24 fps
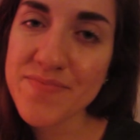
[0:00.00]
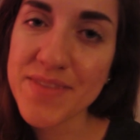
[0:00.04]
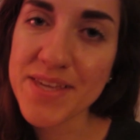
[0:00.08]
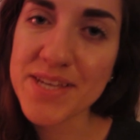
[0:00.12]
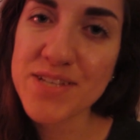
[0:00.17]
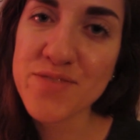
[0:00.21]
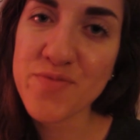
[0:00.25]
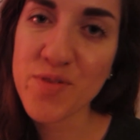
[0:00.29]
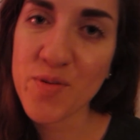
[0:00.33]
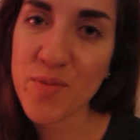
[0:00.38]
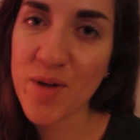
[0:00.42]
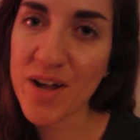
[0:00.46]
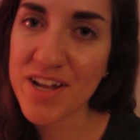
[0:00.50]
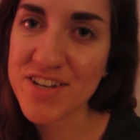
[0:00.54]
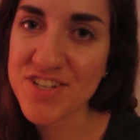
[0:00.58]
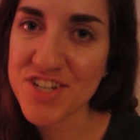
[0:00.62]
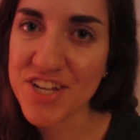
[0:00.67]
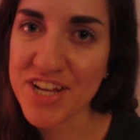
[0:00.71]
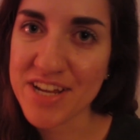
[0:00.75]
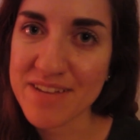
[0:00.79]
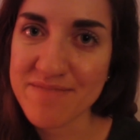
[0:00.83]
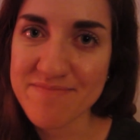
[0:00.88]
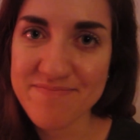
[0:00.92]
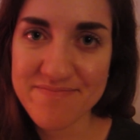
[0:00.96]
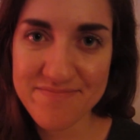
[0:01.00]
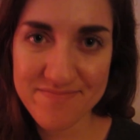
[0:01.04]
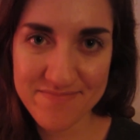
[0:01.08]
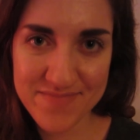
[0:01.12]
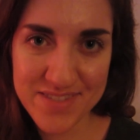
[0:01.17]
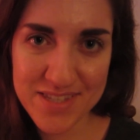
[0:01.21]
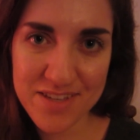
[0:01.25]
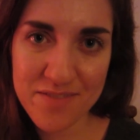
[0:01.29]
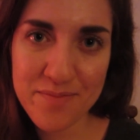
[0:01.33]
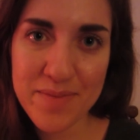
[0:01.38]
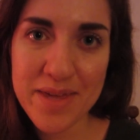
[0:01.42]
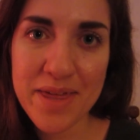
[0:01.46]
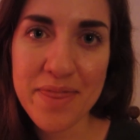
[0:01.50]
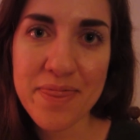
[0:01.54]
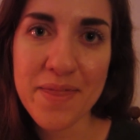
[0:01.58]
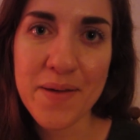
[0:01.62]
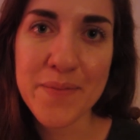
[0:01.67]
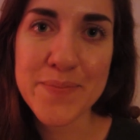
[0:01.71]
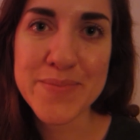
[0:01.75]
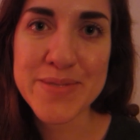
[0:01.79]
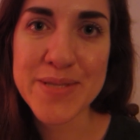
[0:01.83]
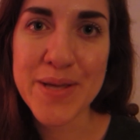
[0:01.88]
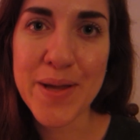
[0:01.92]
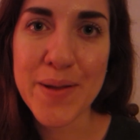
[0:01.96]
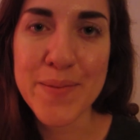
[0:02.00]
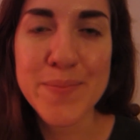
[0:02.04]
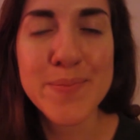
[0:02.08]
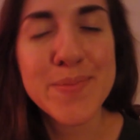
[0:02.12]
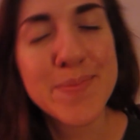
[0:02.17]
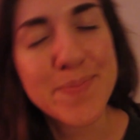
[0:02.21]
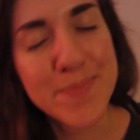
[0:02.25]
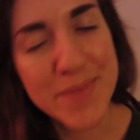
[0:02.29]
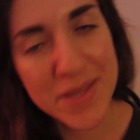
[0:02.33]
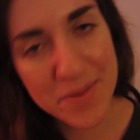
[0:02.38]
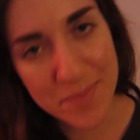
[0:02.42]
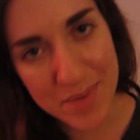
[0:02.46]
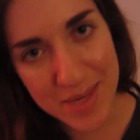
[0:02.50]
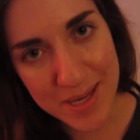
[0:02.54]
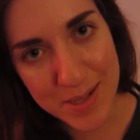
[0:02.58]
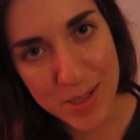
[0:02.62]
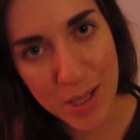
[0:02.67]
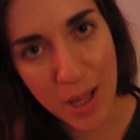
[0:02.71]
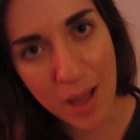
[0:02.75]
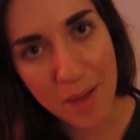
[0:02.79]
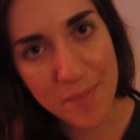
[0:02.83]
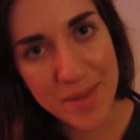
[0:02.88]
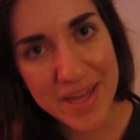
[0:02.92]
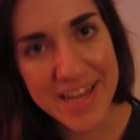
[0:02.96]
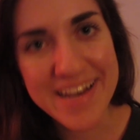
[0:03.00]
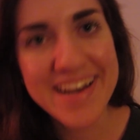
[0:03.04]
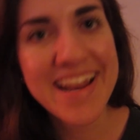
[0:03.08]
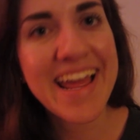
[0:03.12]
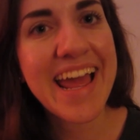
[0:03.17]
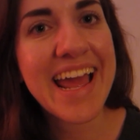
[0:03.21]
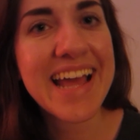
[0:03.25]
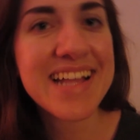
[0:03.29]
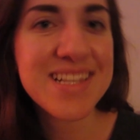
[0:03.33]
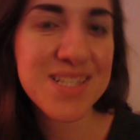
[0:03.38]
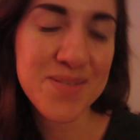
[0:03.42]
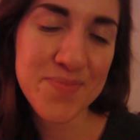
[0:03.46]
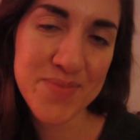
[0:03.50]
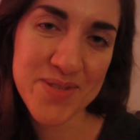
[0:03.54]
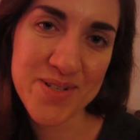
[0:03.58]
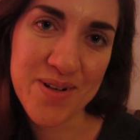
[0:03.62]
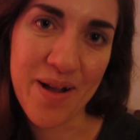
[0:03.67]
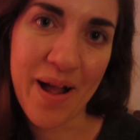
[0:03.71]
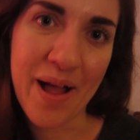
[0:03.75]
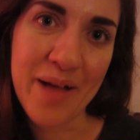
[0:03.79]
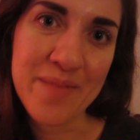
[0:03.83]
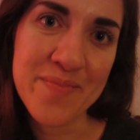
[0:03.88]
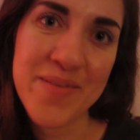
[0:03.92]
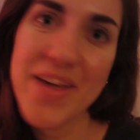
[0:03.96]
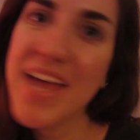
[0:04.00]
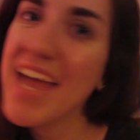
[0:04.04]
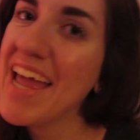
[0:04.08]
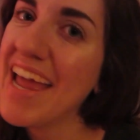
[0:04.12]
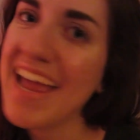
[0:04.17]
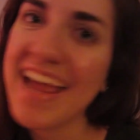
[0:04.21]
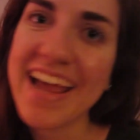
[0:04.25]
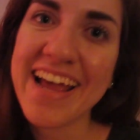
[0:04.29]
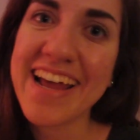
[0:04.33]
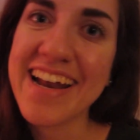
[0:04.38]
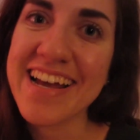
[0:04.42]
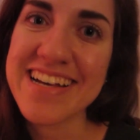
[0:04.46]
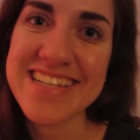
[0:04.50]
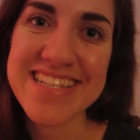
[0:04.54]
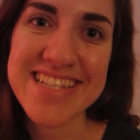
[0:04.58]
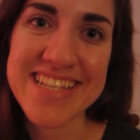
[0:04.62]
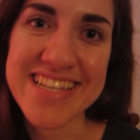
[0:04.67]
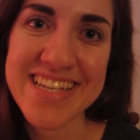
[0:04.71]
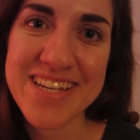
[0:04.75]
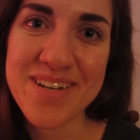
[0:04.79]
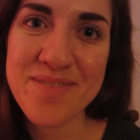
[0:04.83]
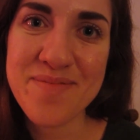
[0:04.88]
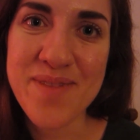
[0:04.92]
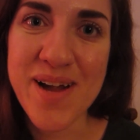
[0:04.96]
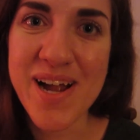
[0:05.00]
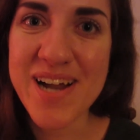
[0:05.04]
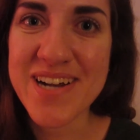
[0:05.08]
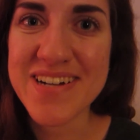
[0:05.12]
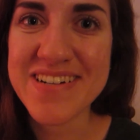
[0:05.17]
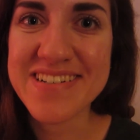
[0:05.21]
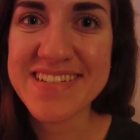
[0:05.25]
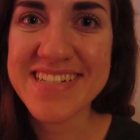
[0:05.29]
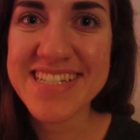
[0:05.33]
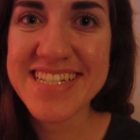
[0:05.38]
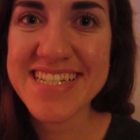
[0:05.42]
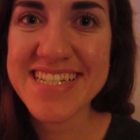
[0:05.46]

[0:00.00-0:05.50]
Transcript: Thanks for watching. Give me a thumbs up, leave me a comment, and subscribe. And I'll see you tomorrow.